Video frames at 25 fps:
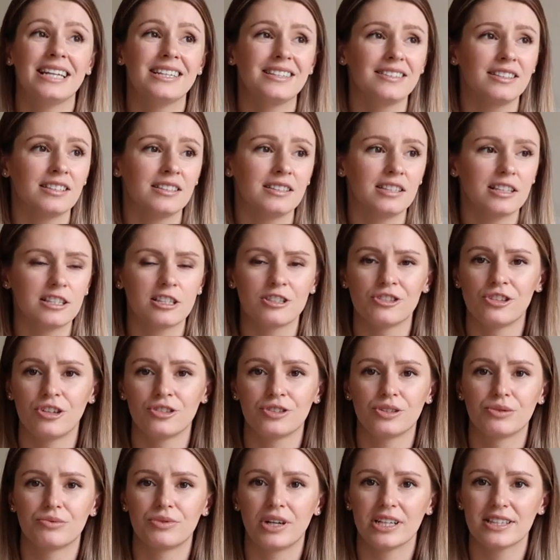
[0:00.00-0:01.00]
Anything that's
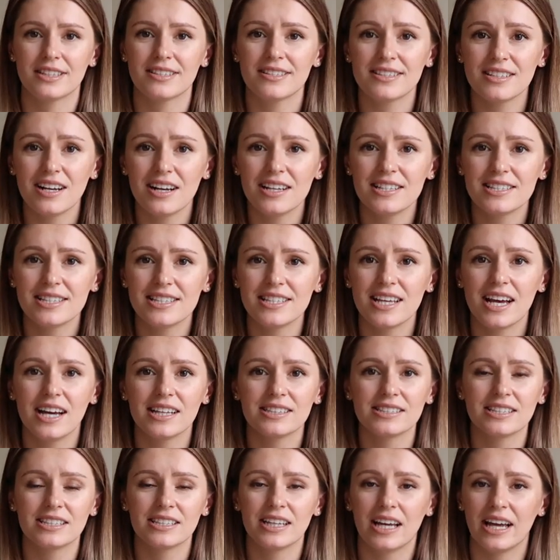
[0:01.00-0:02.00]
not the right size
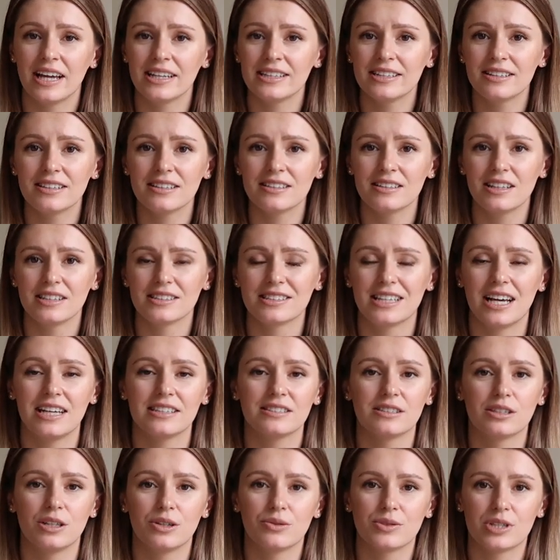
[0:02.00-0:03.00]
yet, anything like
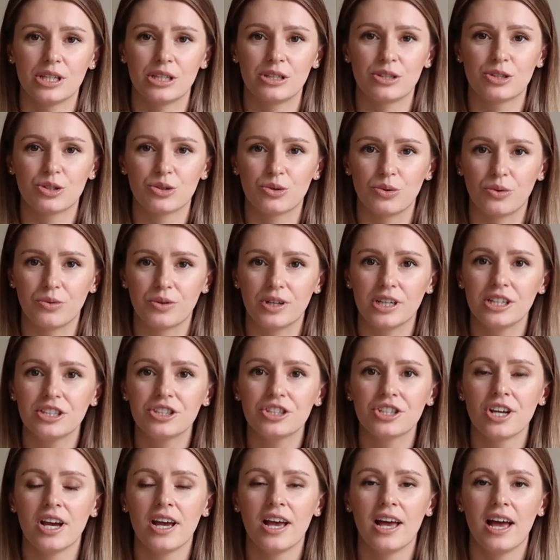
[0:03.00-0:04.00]
that goes in
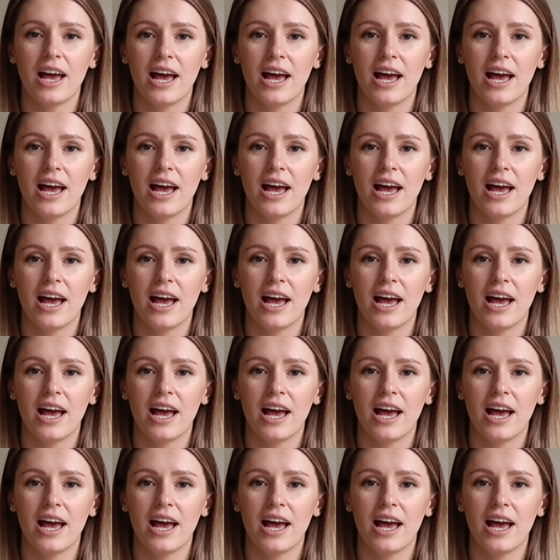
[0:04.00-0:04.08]
storage.